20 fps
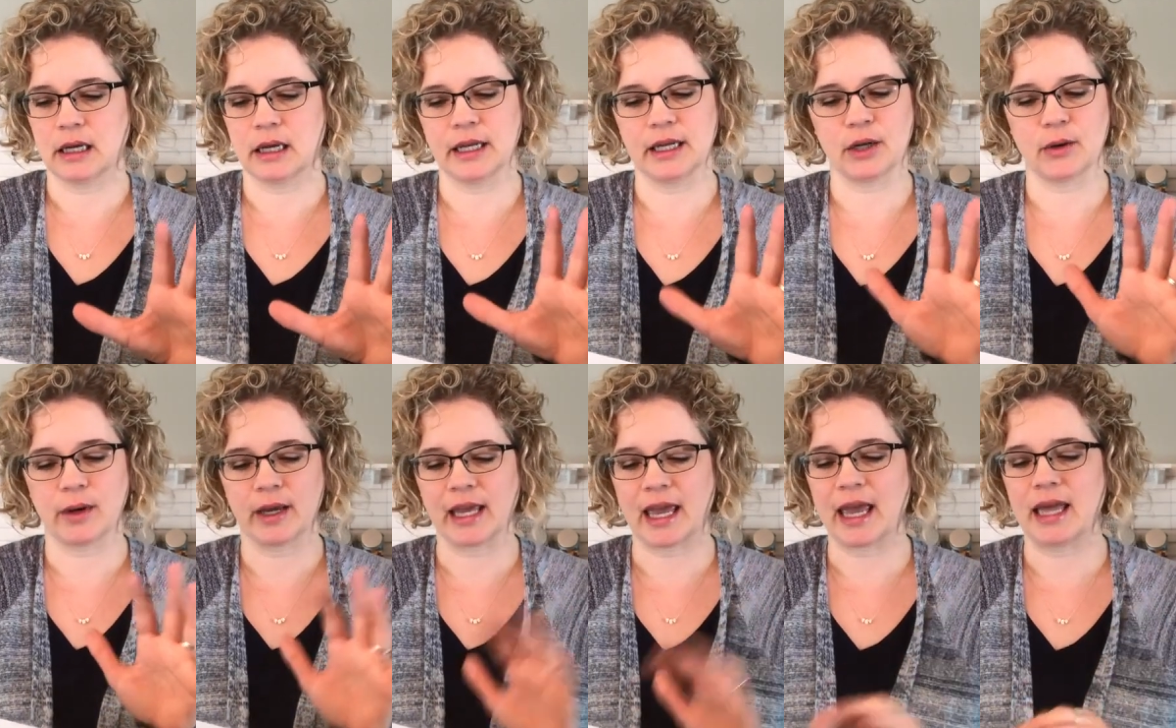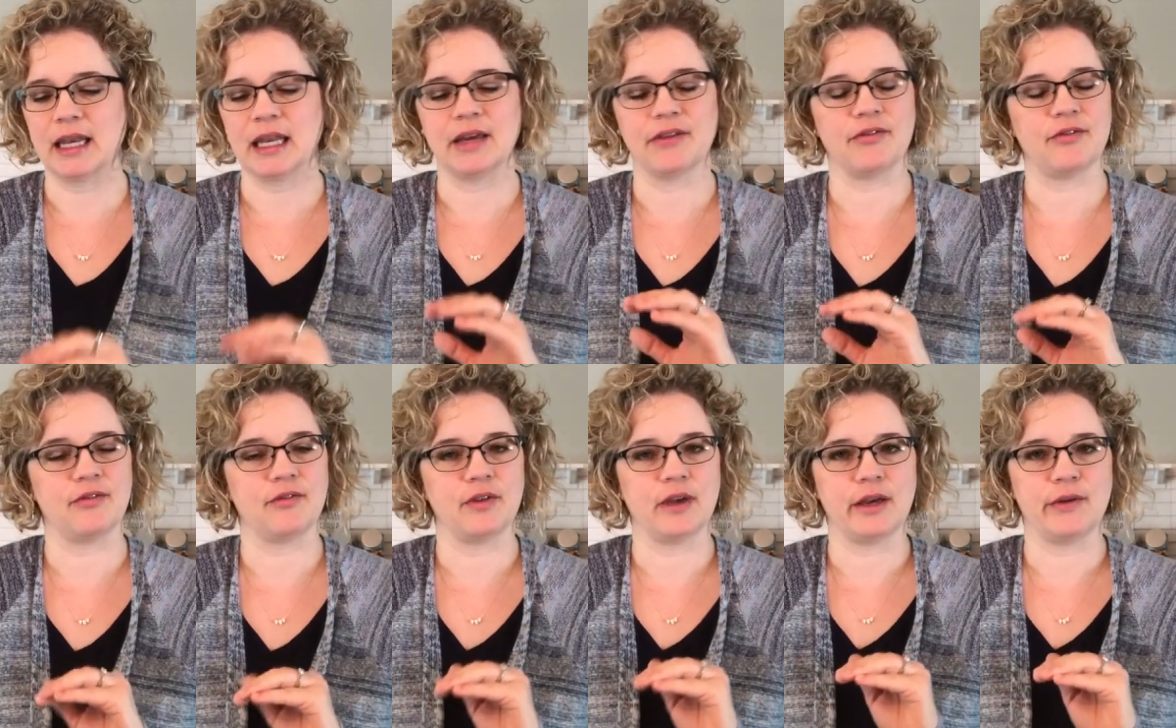you know, again,
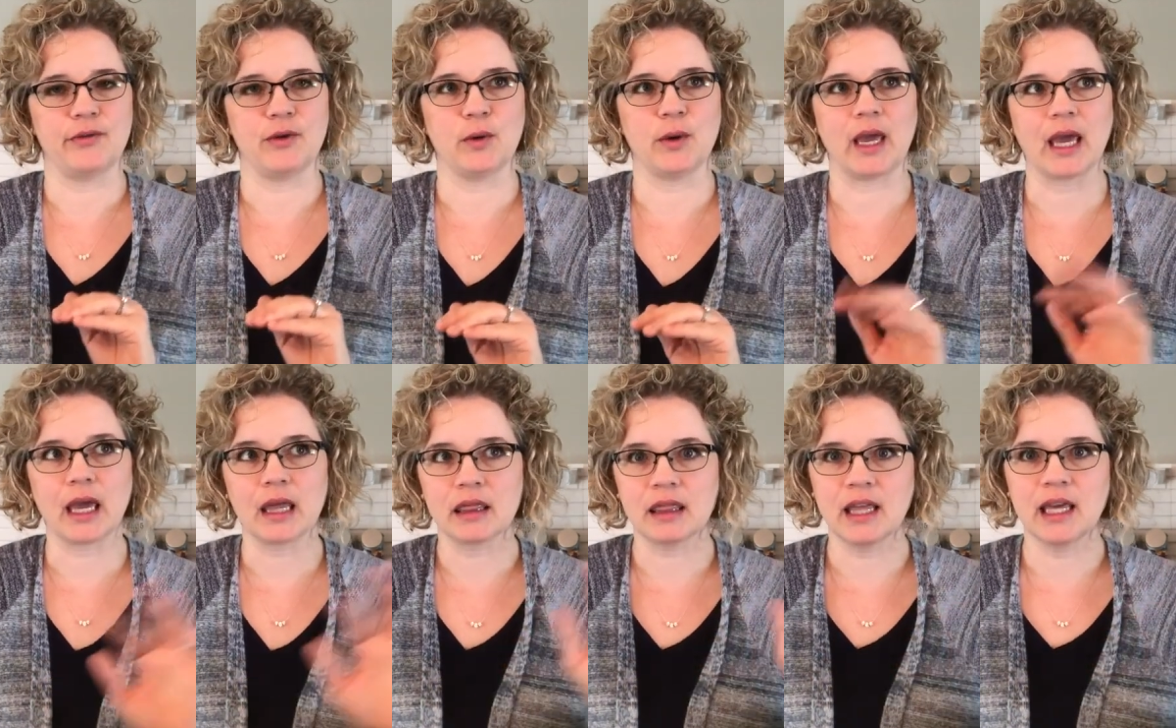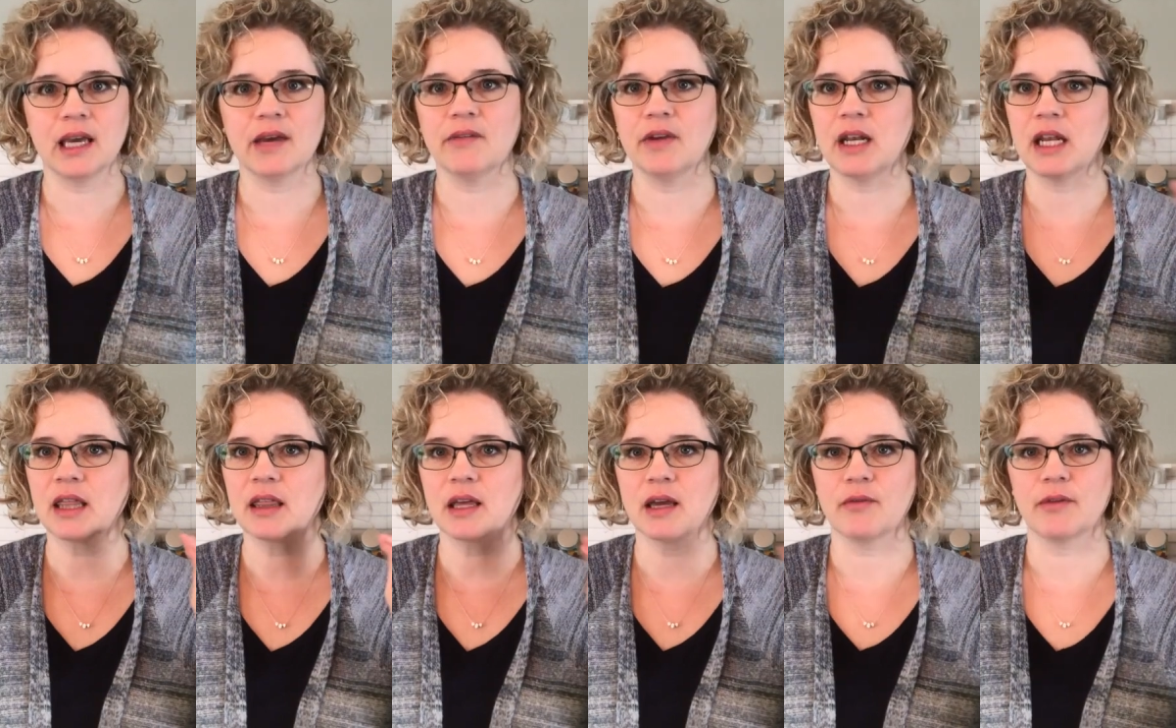if you can't think of
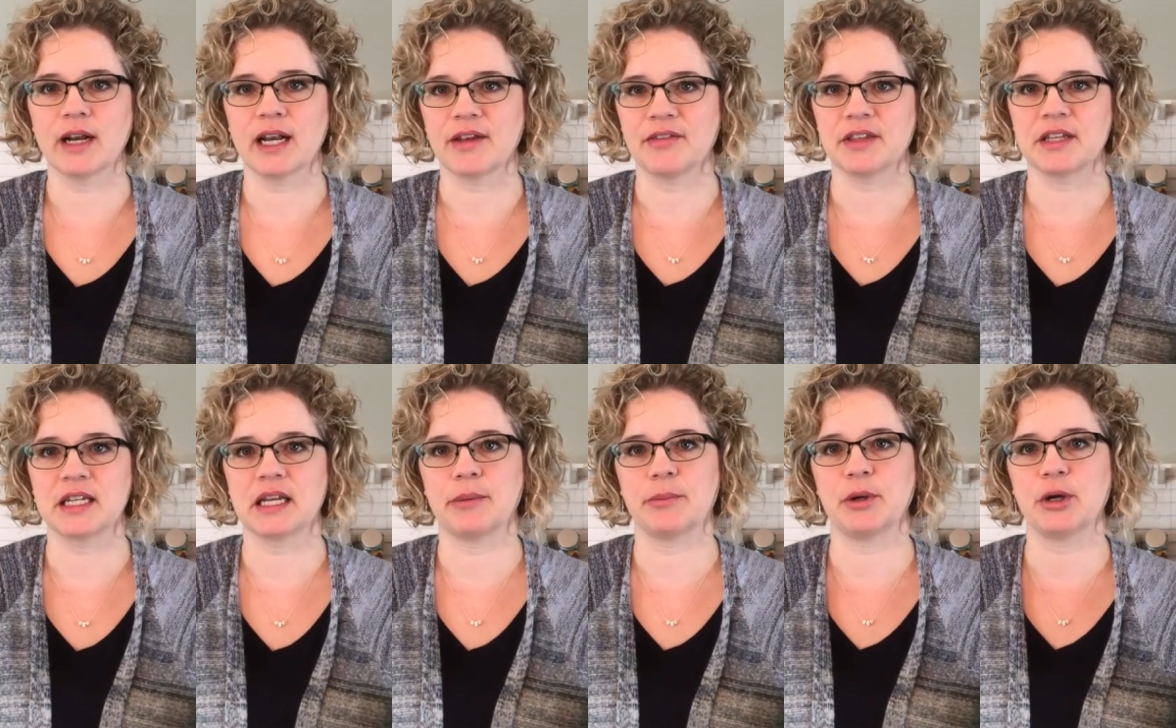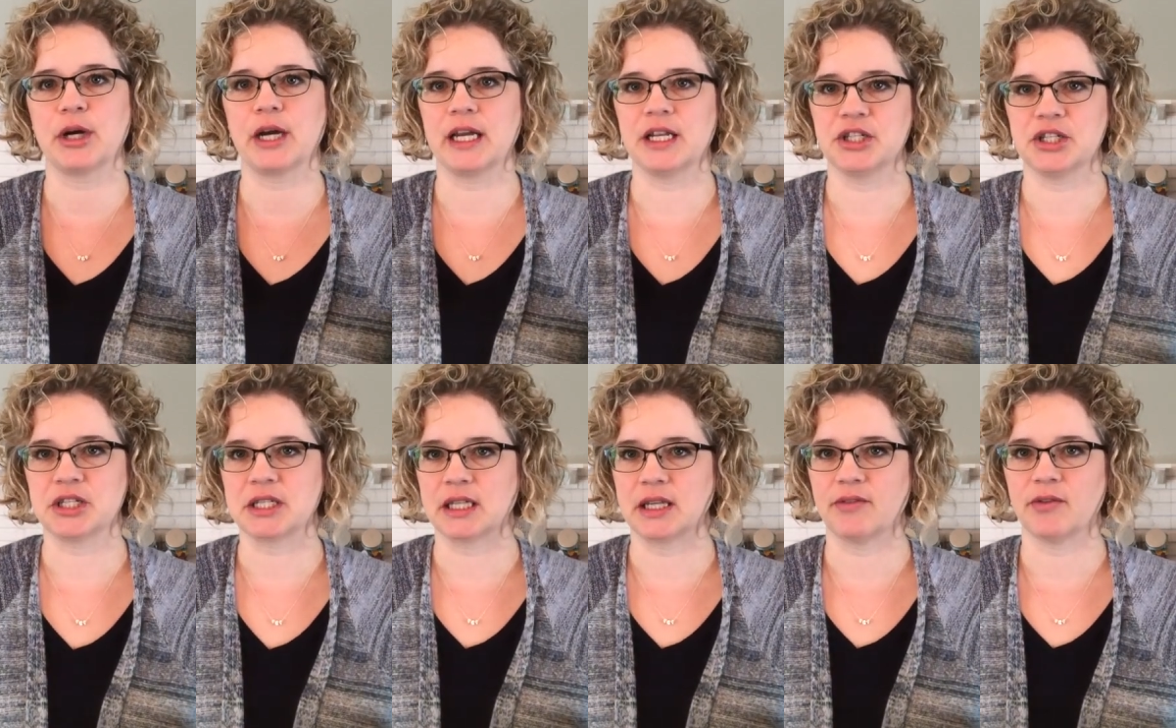anything right off the top of your head,
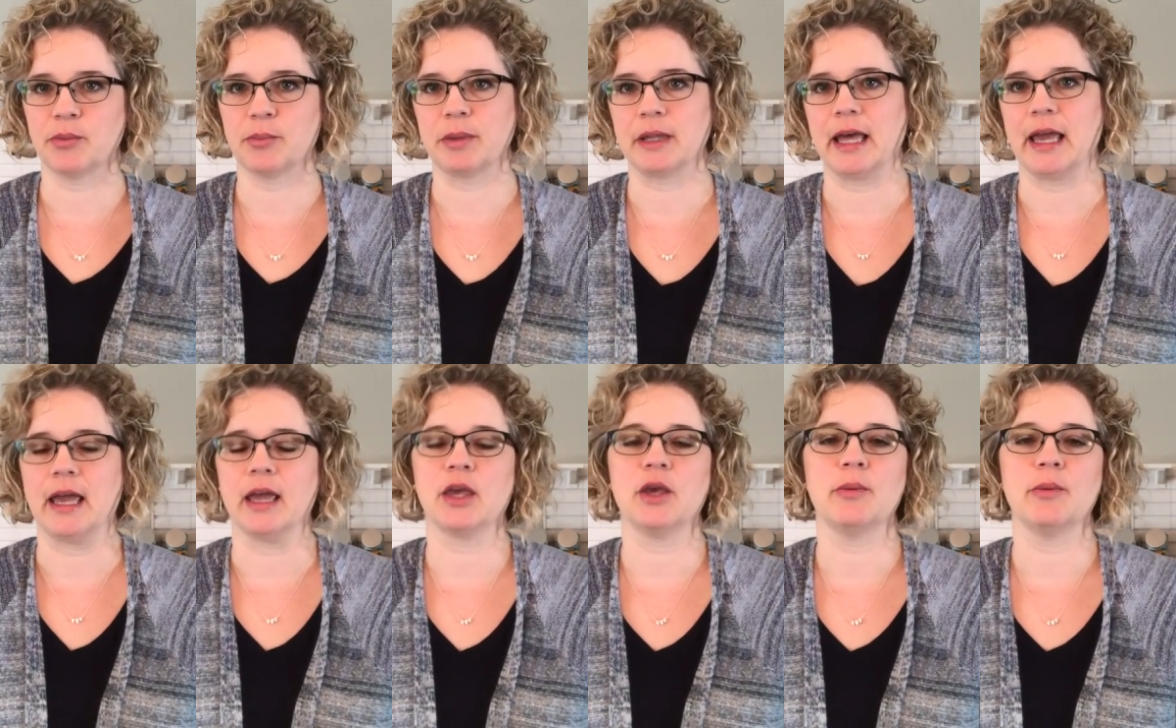just leave it blank.